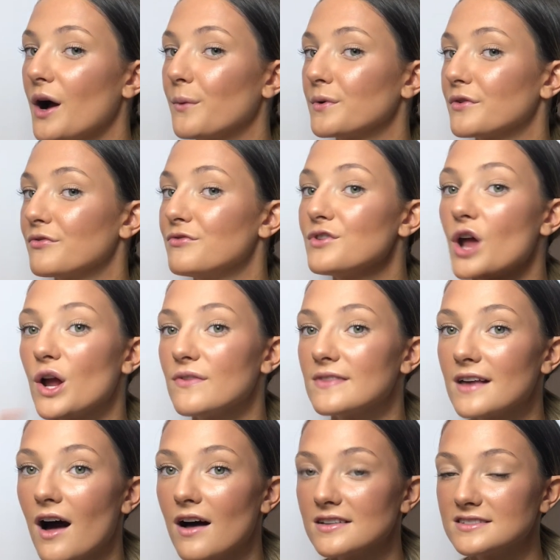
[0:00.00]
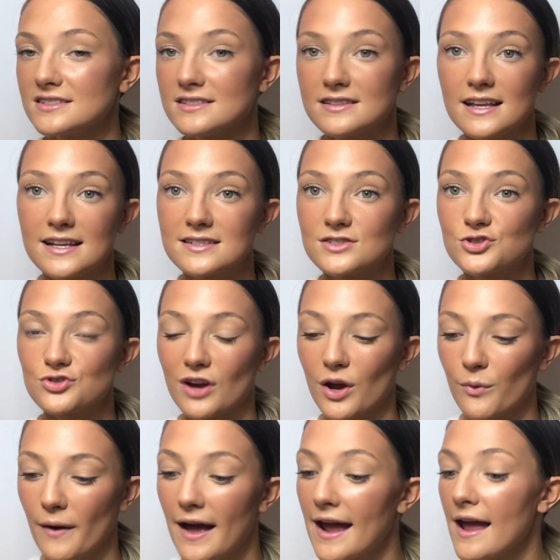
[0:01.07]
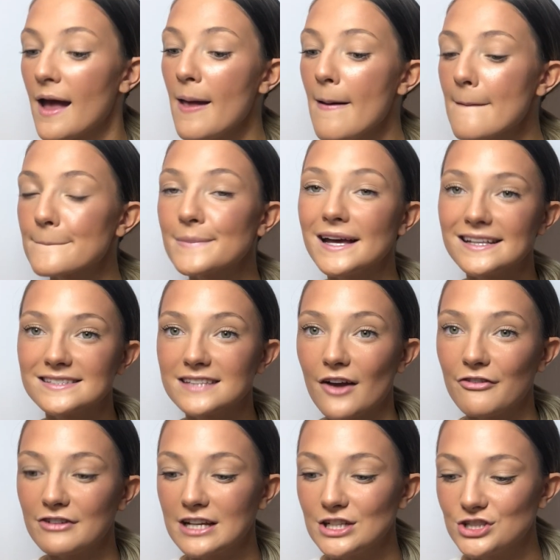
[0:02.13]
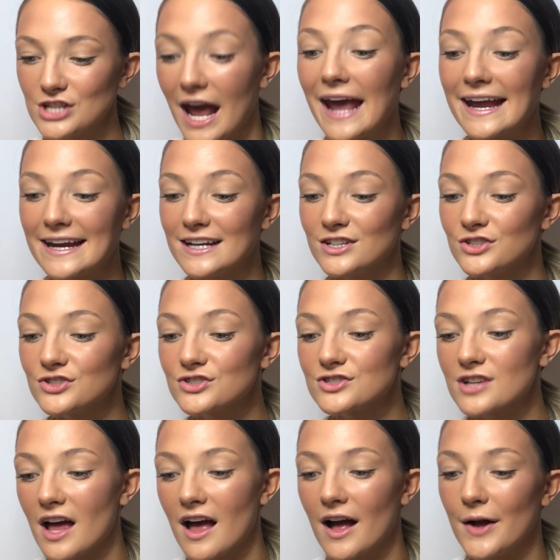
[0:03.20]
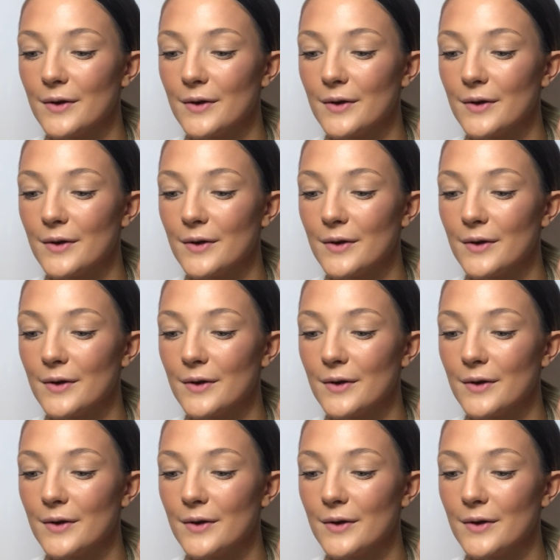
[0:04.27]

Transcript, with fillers: I would have known the answer to this straight away, but it's definitely changed